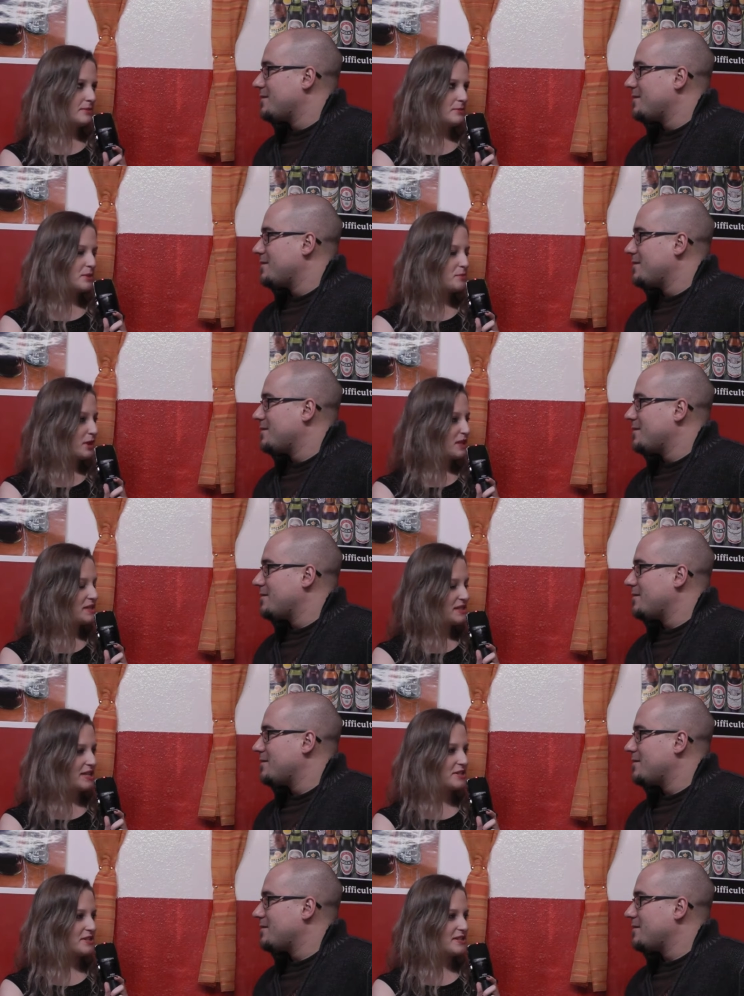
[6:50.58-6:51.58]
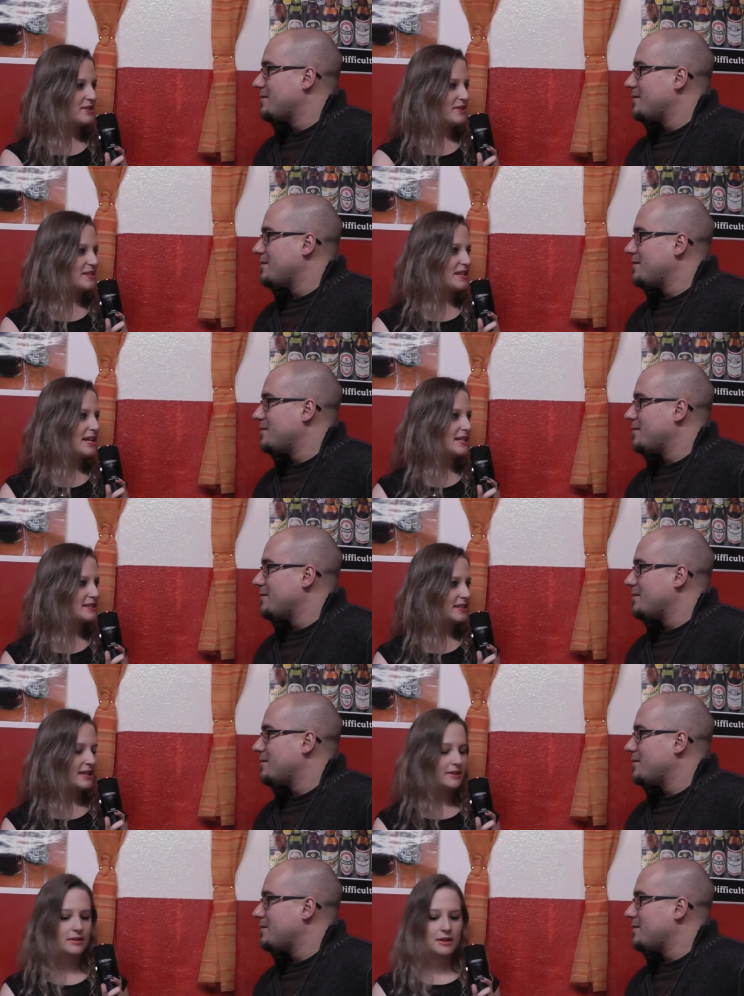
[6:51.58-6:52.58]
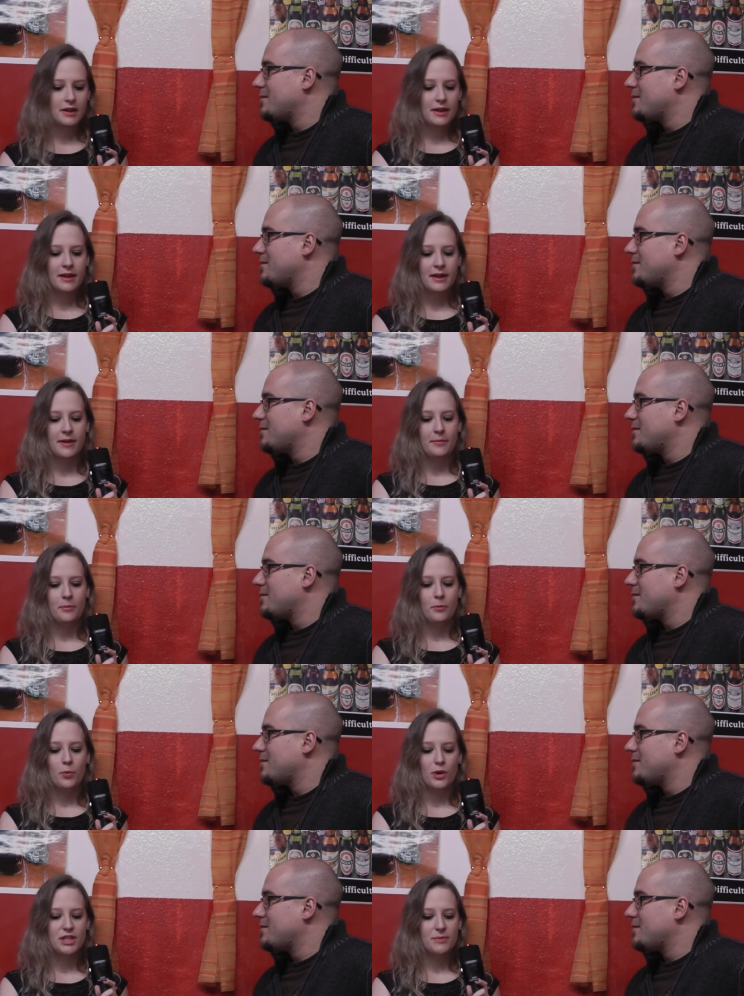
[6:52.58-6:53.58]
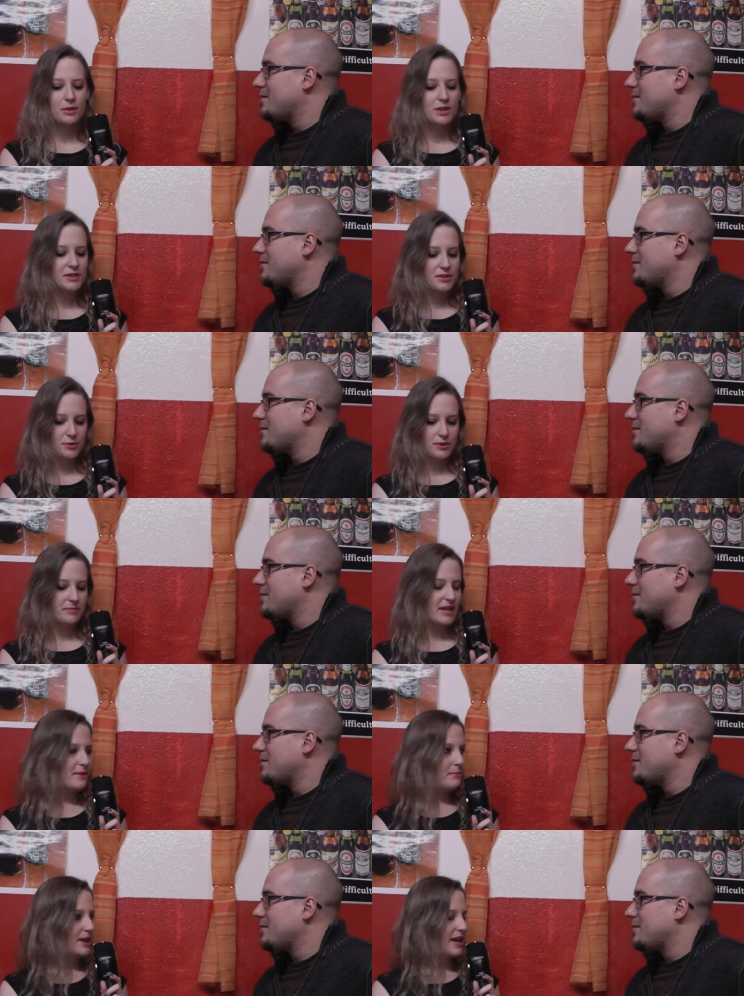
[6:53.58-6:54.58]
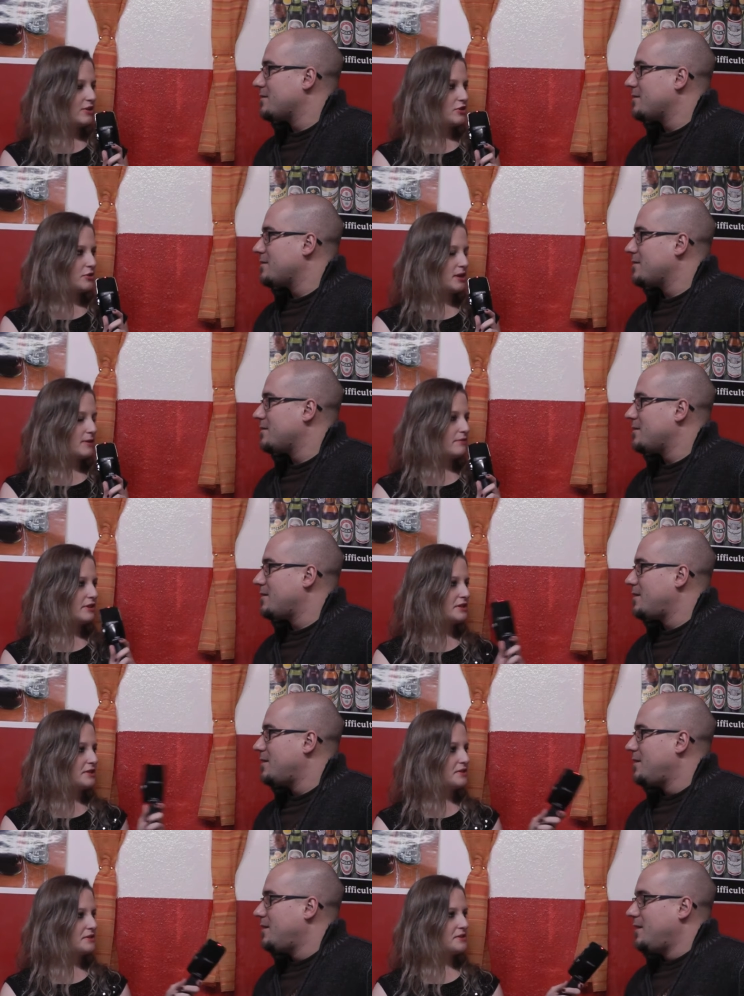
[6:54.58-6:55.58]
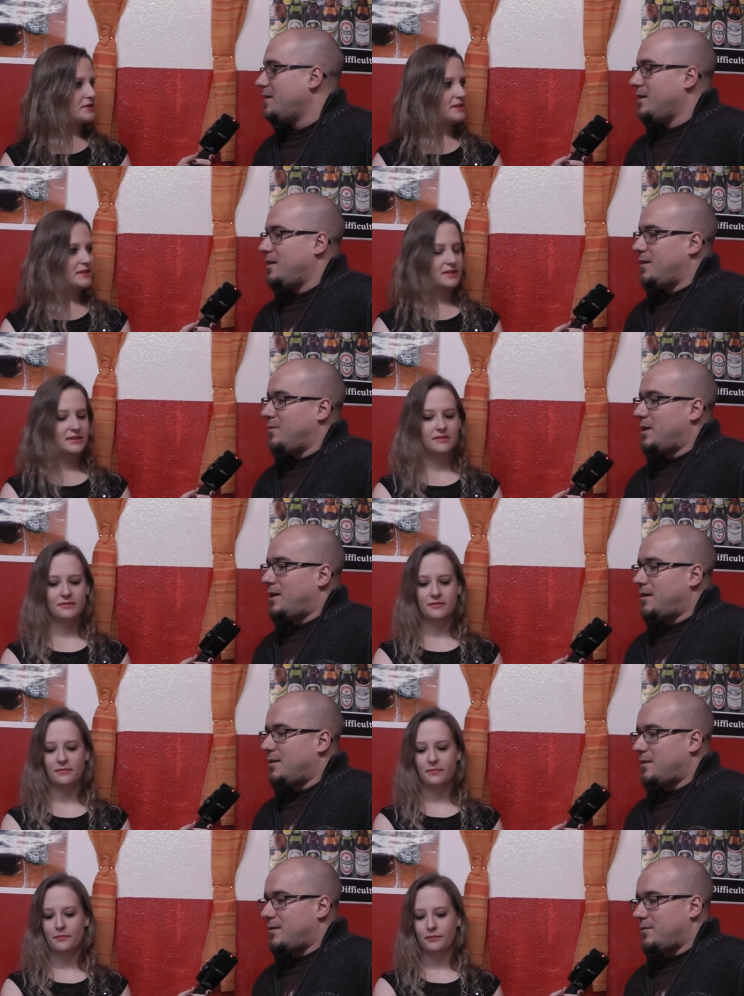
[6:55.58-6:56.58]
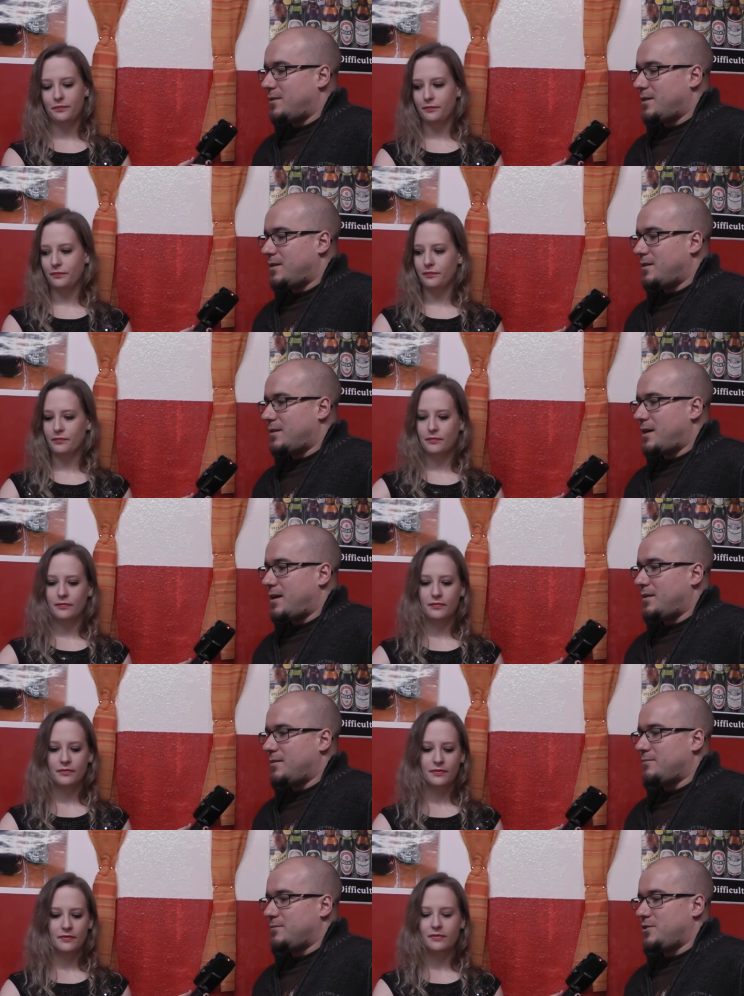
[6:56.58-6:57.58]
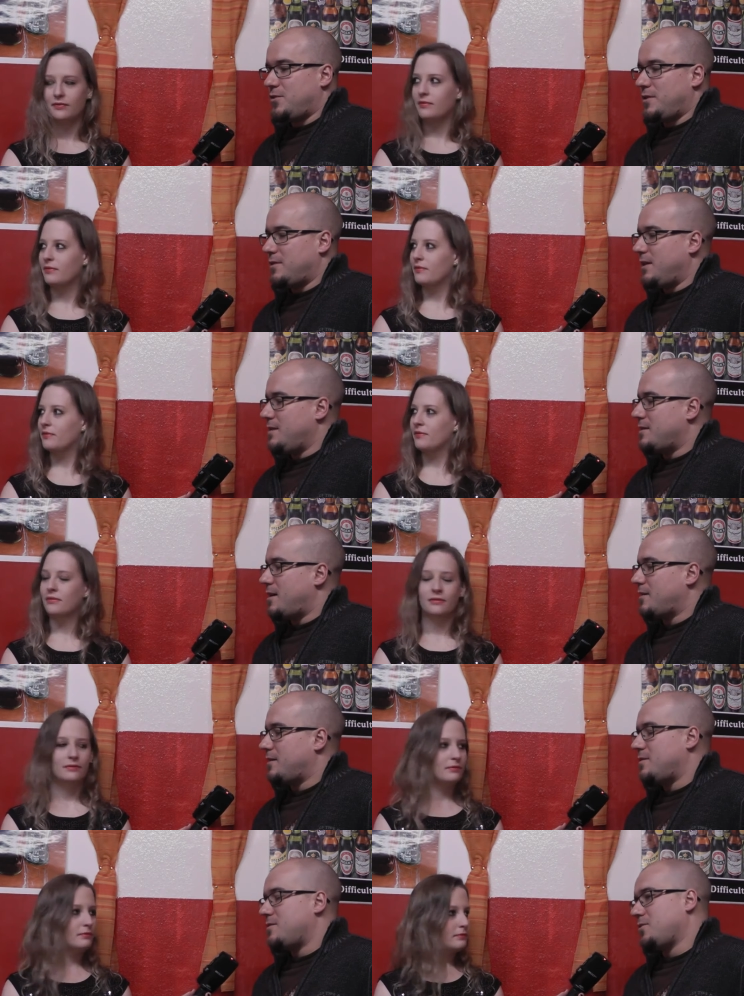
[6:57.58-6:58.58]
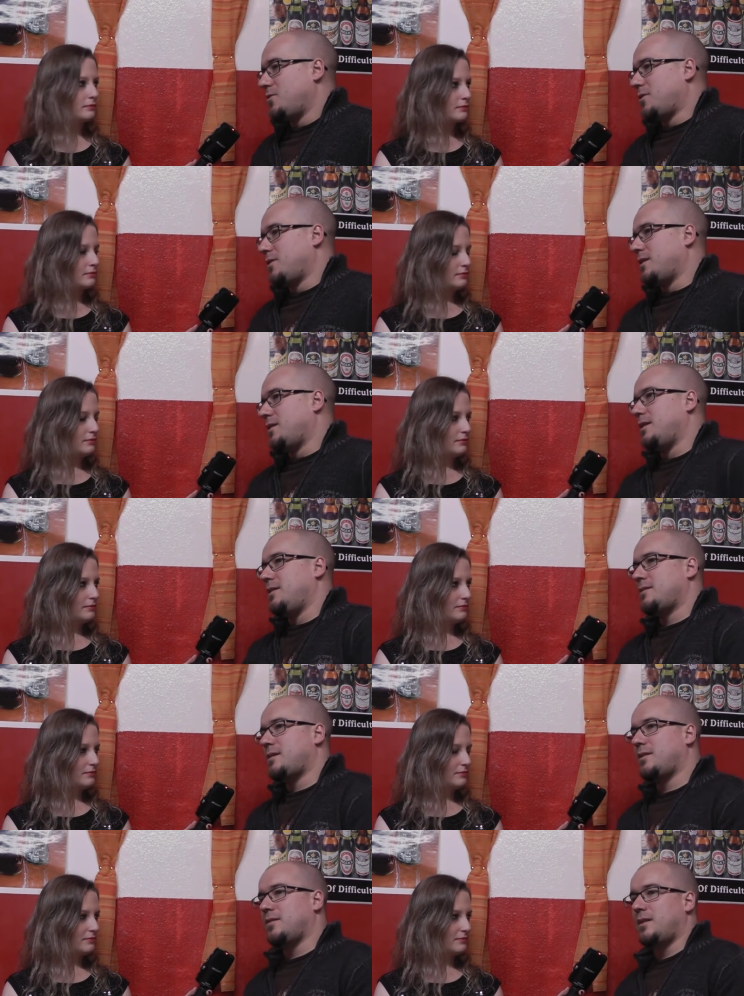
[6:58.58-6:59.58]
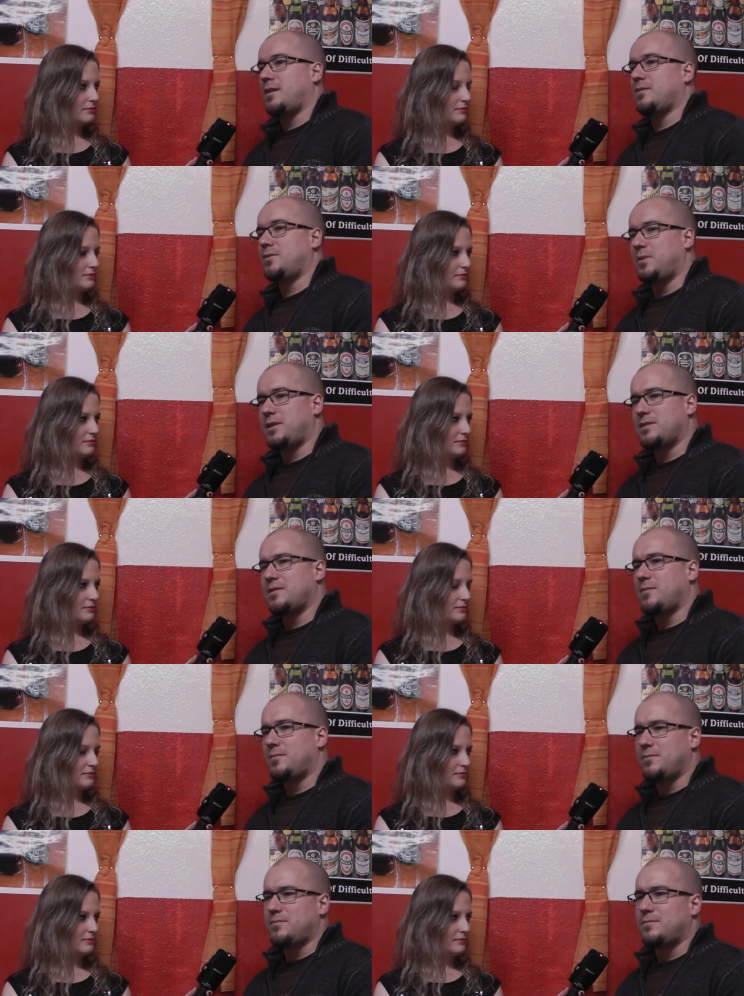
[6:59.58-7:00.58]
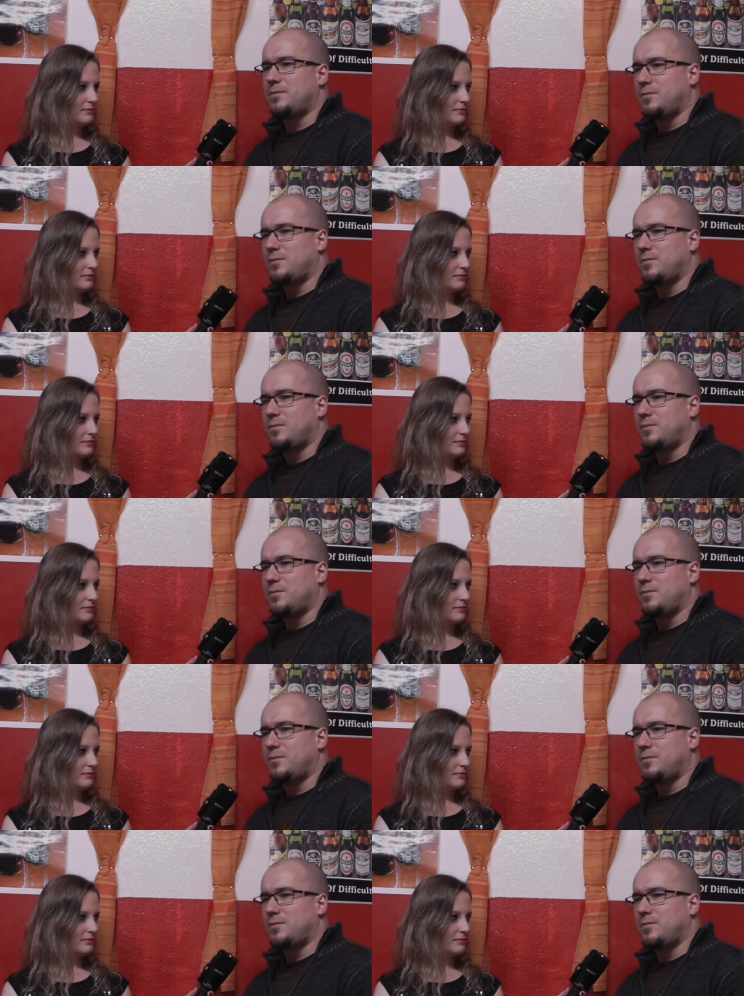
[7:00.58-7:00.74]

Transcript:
Speaker 1: um, sports session on the last gig. Um, what sports do the band make to keep fit?
Speaker 2: Well, uh, uh, I joined Isaac this tour. Uh, he's kind of like doing some